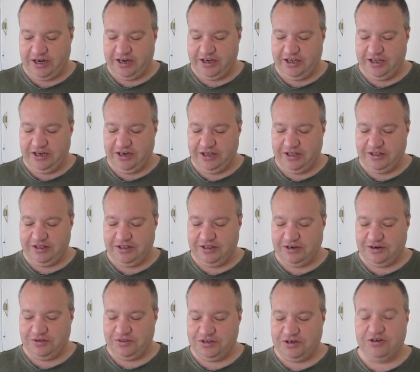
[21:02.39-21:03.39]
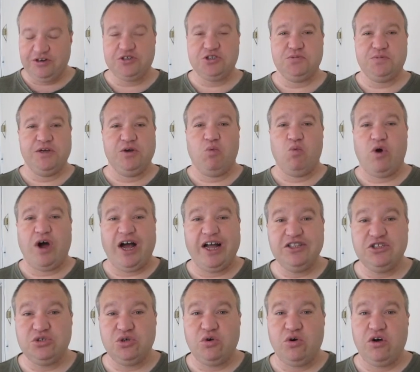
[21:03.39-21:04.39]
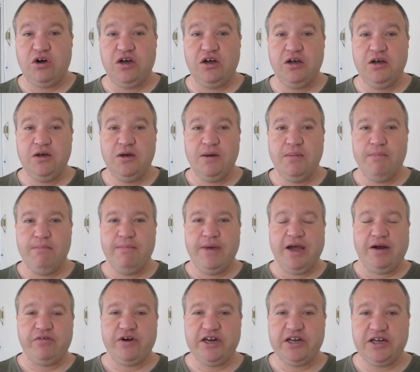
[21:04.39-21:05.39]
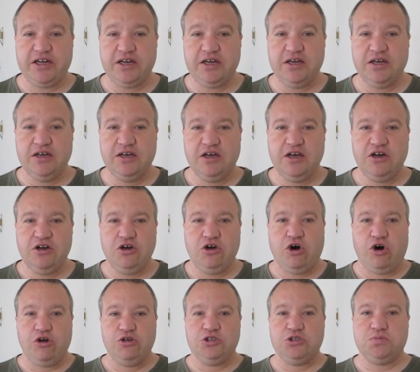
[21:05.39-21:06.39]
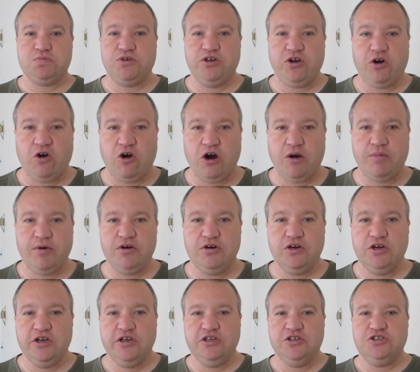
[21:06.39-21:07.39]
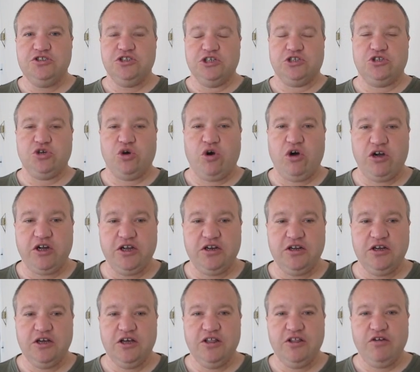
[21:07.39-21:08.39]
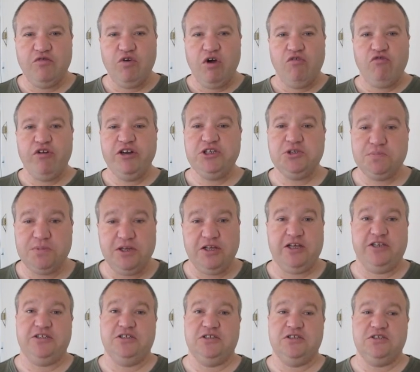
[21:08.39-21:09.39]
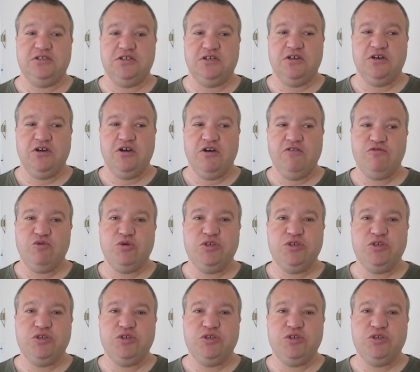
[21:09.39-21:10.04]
you know, they're expensive. Wantor, Merrick, Cold Spring Harbor, Setauket, they're all rich places. Of